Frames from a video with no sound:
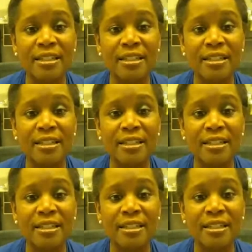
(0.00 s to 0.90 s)
there's
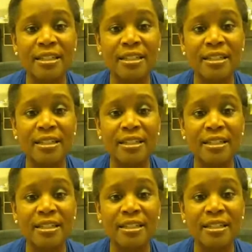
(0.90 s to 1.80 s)
still the
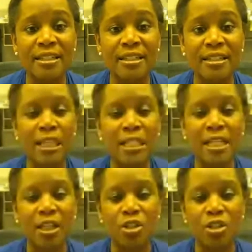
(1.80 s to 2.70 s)

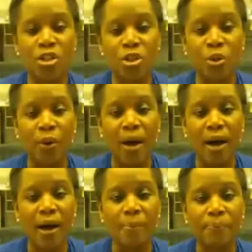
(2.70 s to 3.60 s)
ability to
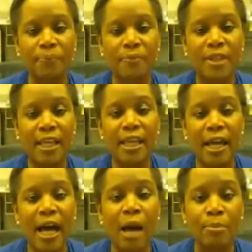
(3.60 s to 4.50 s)

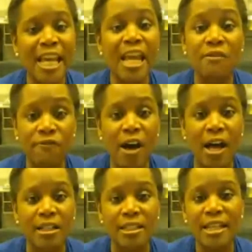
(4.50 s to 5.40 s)
obtain
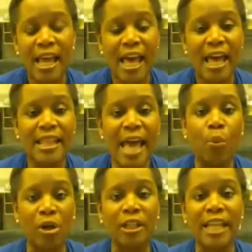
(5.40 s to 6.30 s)
funds that
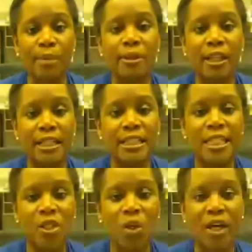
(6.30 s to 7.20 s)
will enable us
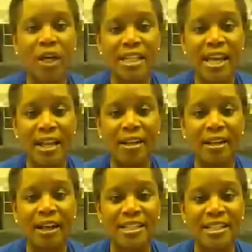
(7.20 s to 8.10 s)
to attend
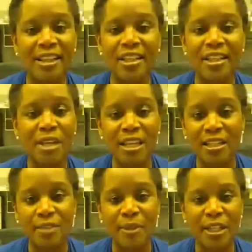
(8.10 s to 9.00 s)
these
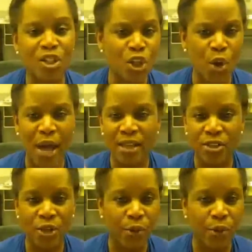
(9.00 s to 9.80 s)
meetings. Because as